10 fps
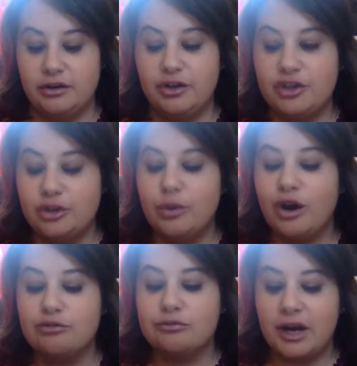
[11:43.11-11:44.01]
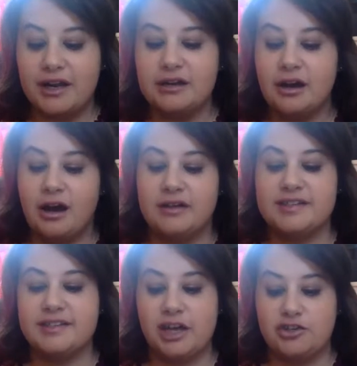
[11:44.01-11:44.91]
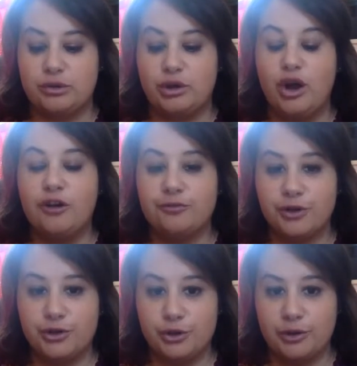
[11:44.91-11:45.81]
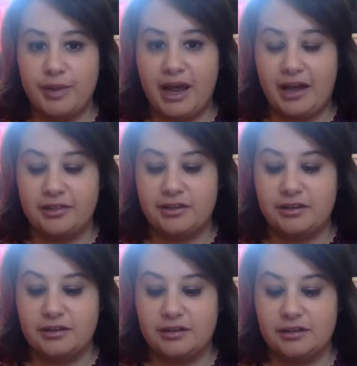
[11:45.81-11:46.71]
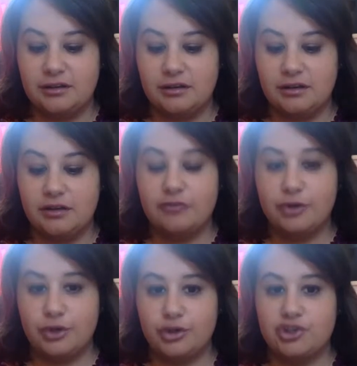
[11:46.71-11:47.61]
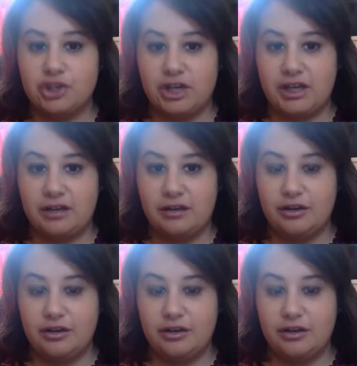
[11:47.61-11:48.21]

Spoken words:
You are right on schedule for your path, for your journey.